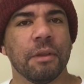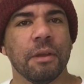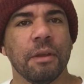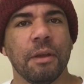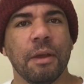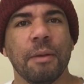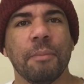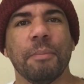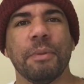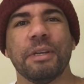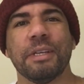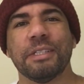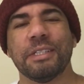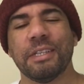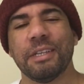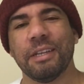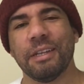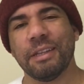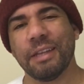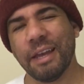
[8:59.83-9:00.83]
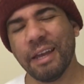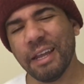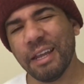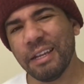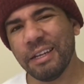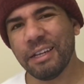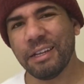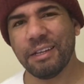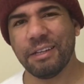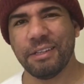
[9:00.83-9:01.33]
Because at the end
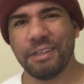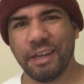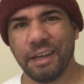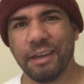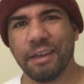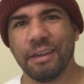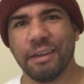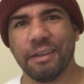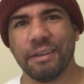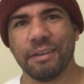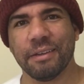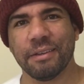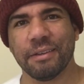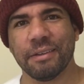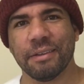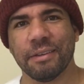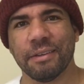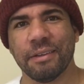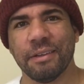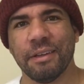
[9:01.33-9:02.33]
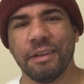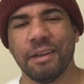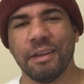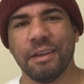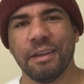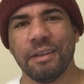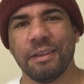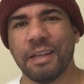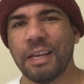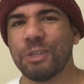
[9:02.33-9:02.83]
of the day,
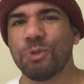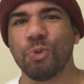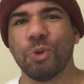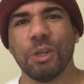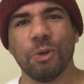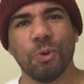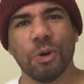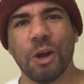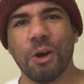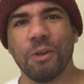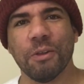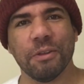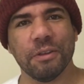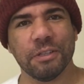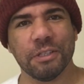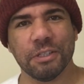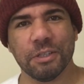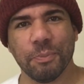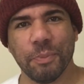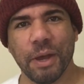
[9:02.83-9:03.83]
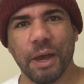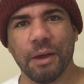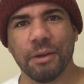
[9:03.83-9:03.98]
that's really what all of this is about.